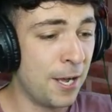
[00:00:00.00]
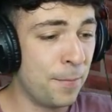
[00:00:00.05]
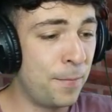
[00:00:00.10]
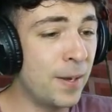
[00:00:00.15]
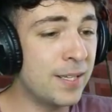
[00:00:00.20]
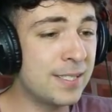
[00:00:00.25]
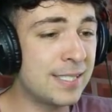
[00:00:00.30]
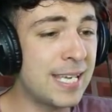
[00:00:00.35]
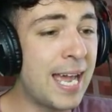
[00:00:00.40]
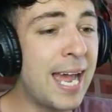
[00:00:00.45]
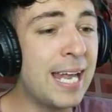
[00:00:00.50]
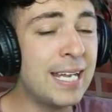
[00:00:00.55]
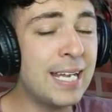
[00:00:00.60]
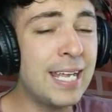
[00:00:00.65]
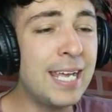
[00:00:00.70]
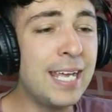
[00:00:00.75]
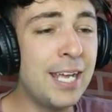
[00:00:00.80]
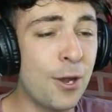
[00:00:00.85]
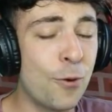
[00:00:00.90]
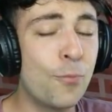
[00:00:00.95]
But
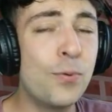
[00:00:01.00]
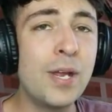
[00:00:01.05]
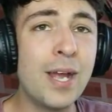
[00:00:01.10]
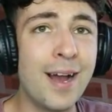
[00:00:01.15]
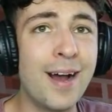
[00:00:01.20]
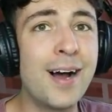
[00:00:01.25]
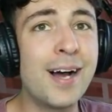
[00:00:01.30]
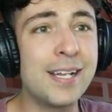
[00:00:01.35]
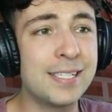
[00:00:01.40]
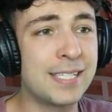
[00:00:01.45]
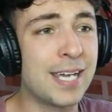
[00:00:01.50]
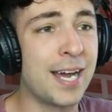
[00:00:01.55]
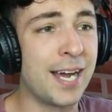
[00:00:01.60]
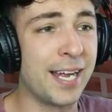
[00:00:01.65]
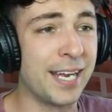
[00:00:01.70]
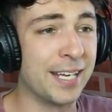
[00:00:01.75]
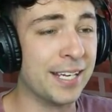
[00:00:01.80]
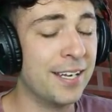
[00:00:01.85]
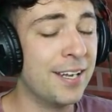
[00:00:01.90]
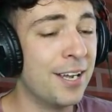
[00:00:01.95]
sadly, we are
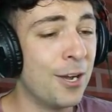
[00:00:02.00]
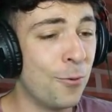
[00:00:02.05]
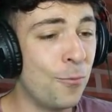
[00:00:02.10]
done.